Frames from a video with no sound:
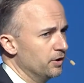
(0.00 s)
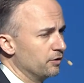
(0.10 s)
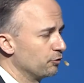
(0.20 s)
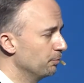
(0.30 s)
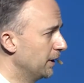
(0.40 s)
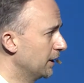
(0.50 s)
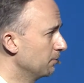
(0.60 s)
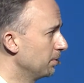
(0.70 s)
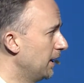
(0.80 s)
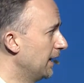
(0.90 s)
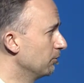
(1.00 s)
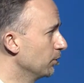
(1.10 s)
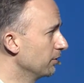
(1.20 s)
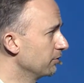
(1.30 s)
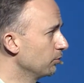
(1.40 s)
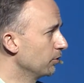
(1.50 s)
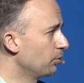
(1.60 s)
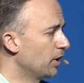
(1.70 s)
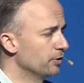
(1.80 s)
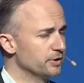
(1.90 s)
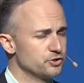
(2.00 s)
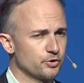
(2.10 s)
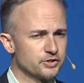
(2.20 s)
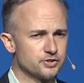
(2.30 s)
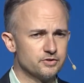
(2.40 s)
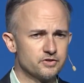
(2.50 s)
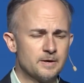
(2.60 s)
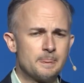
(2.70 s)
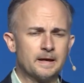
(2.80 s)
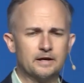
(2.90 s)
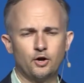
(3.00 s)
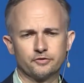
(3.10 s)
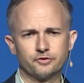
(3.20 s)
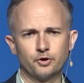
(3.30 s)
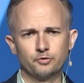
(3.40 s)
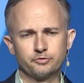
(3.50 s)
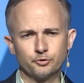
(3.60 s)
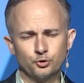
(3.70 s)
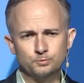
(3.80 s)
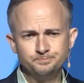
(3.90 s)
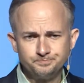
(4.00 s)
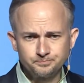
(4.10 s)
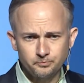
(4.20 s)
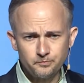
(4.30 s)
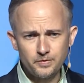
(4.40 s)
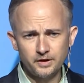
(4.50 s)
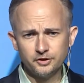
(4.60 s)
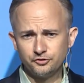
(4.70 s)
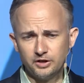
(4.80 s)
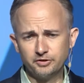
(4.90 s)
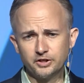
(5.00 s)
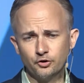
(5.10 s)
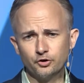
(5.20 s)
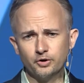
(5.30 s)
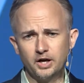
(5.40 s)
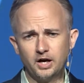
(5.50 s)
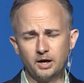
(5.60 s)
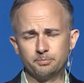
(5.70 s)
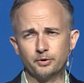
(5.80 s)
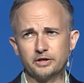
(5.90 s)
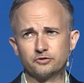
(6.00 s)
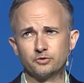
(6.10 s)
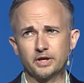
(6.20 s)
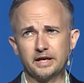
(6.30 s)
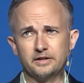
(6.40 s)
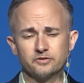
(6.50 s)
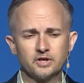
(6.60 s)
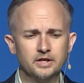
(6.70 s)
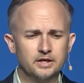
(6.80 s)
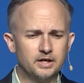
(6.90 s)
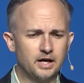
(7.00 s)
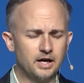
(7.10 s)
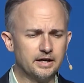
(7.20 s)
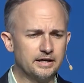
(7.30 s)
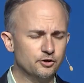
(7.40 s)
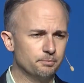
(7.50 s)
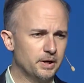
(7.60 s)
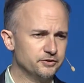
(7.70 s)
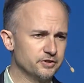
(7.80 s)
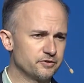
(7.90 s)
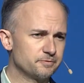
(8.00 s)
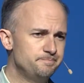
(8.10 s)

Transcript: through being compliant with water restrictions and also through achieving your operational gains in your budgets.